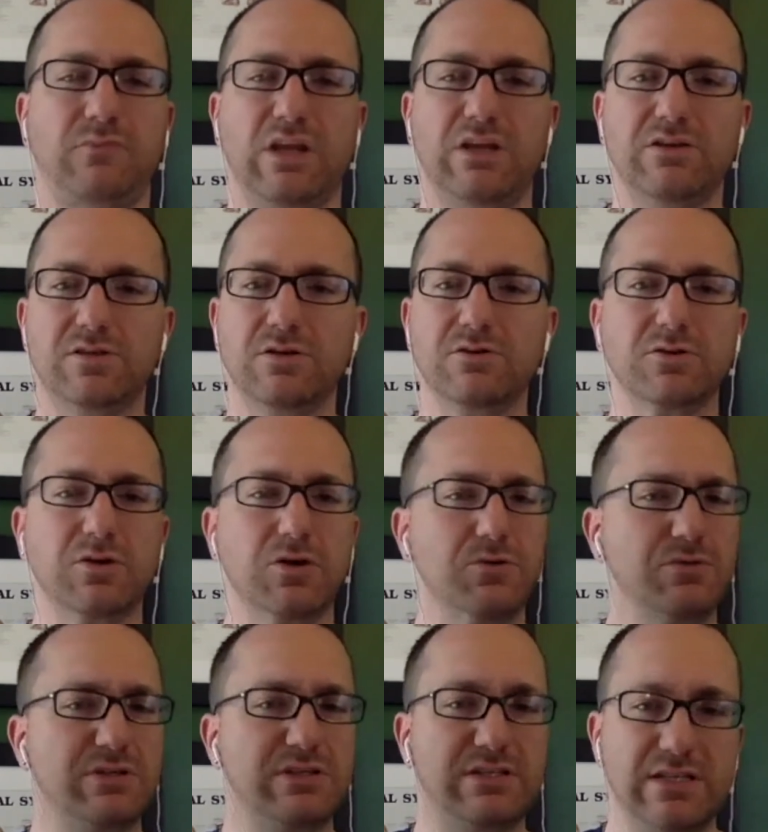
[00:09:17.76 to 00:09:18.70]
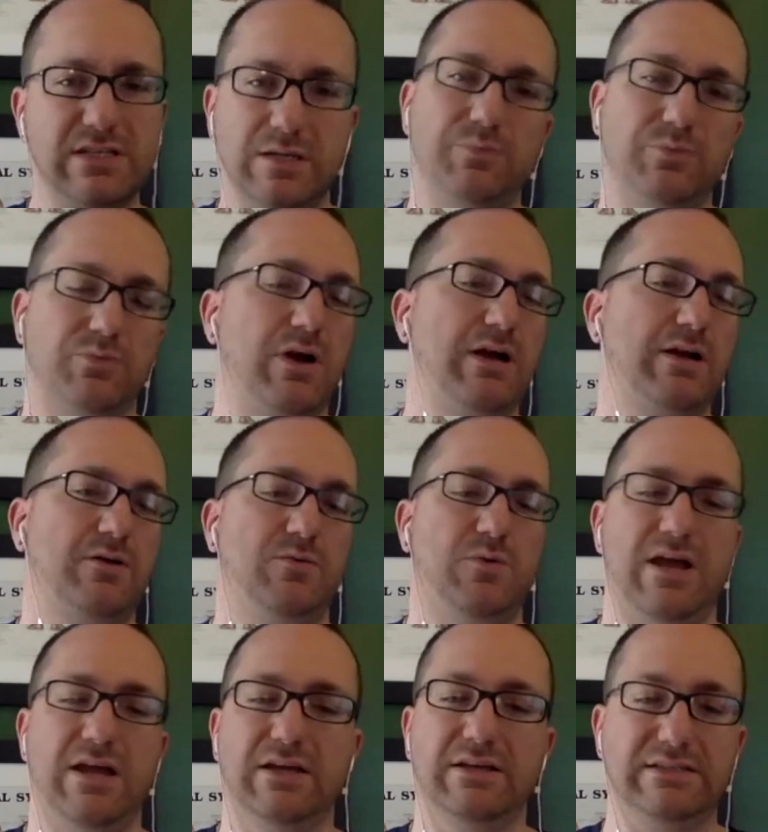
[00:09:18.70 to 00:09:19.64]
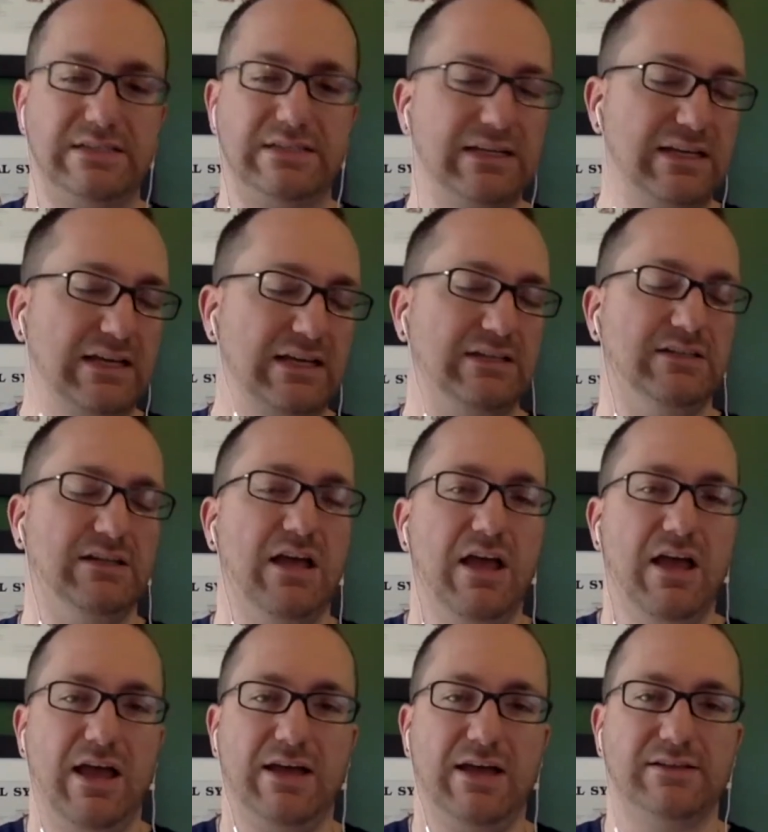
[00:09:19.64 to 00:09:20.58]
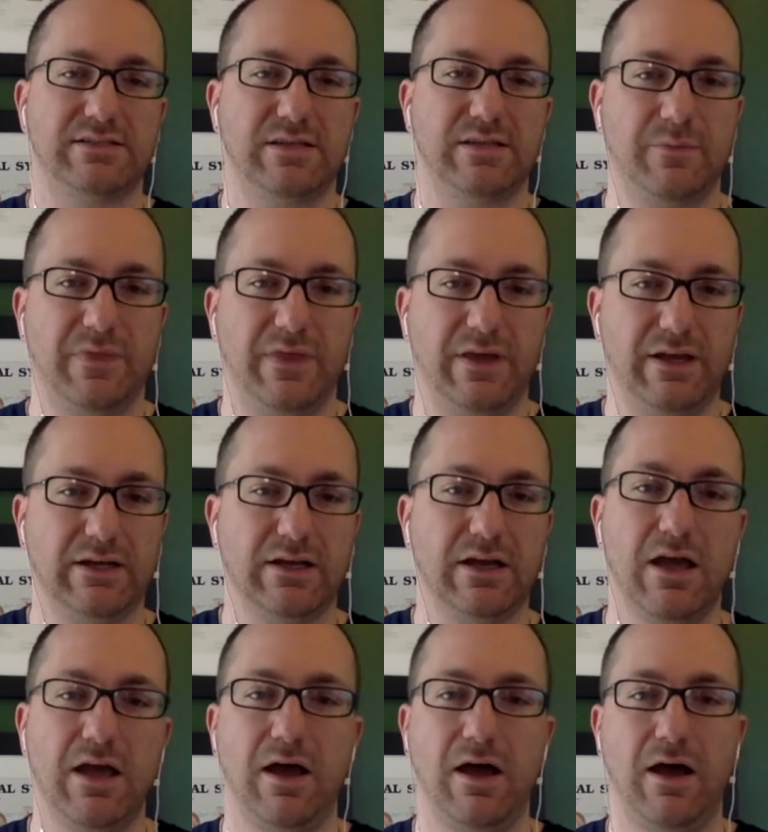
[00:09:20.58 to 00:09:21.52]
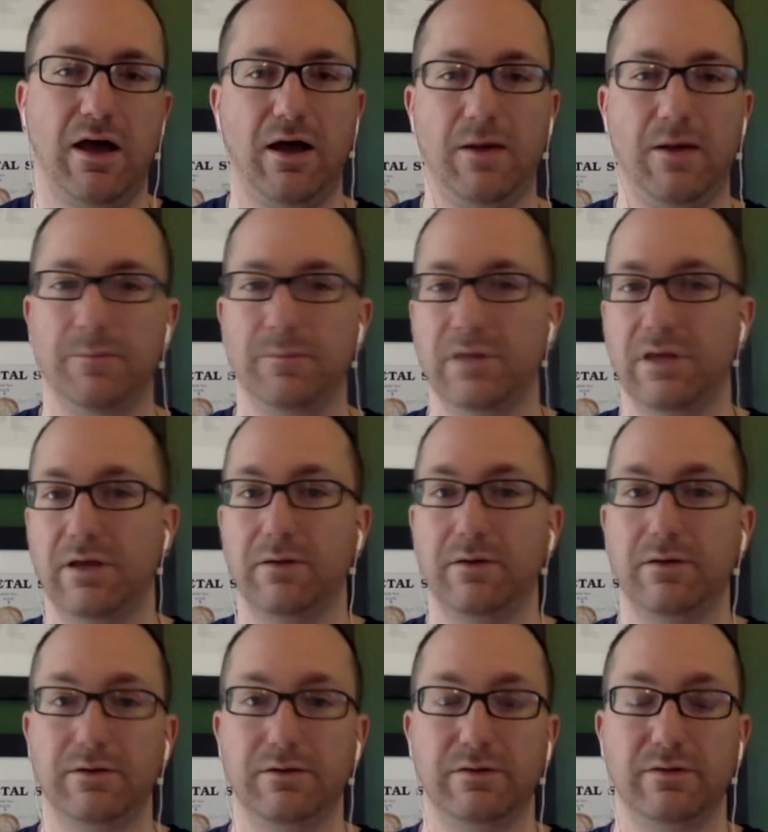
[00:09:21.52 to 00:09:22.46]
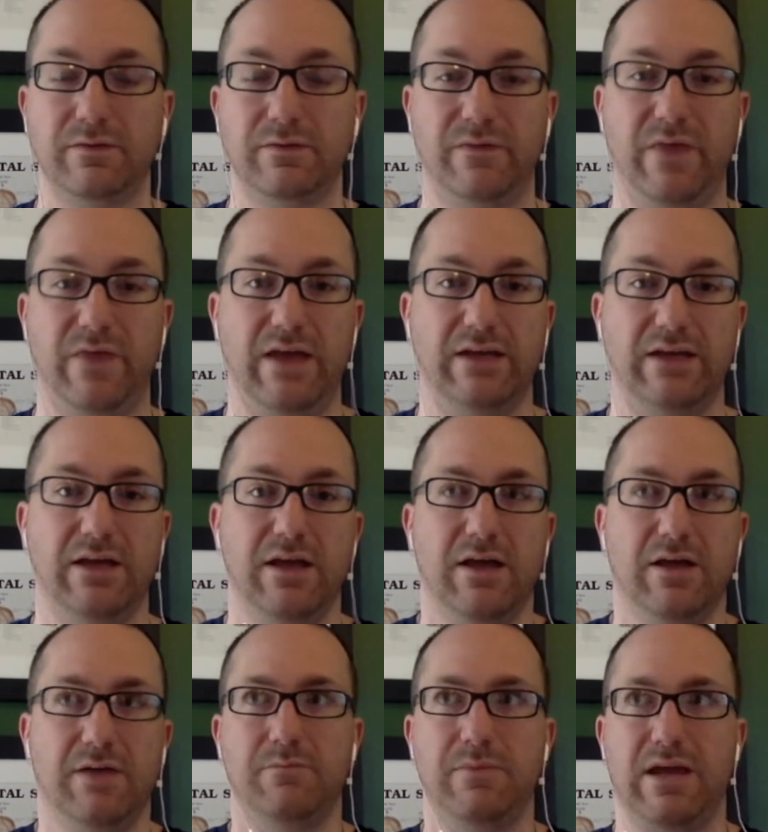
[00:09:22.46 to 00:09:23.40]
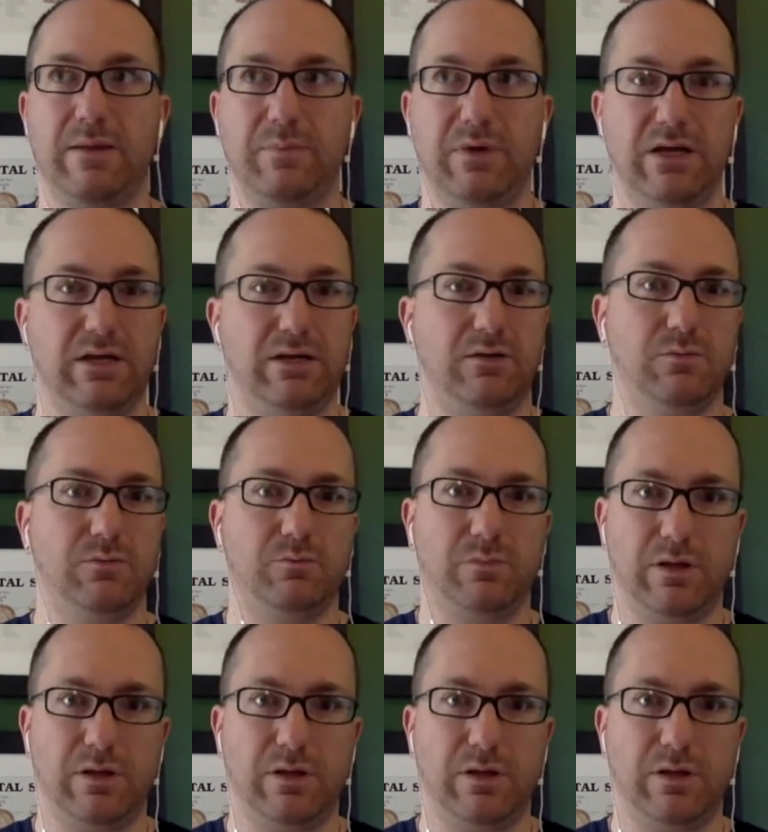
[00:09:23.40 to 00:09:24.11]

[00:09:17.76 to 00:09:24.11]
Don't go deep right away and dig in at something that maybe,